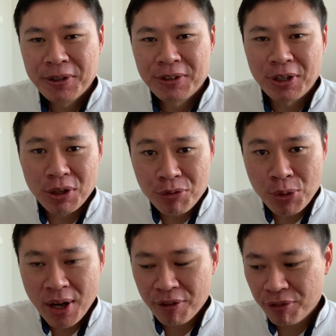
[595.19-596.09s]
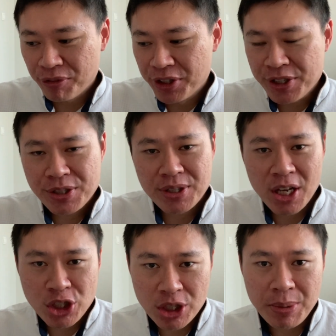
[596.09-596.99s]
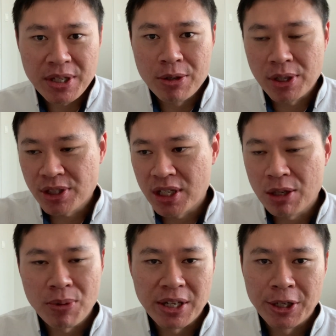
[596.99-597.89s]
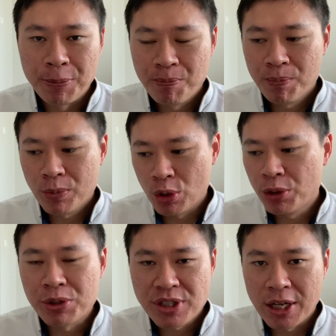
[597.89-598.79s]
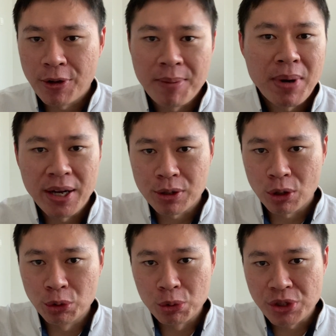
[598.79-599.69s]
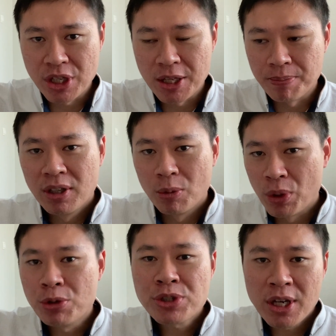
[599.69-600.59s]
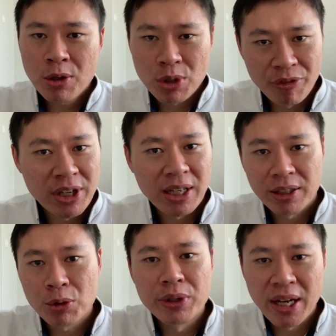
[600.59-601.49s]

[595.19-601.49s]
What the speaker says: Now, if you have this HDB you are staying in right now, you want to sell and buy a condo to stay in. When you sell, you're very likely going to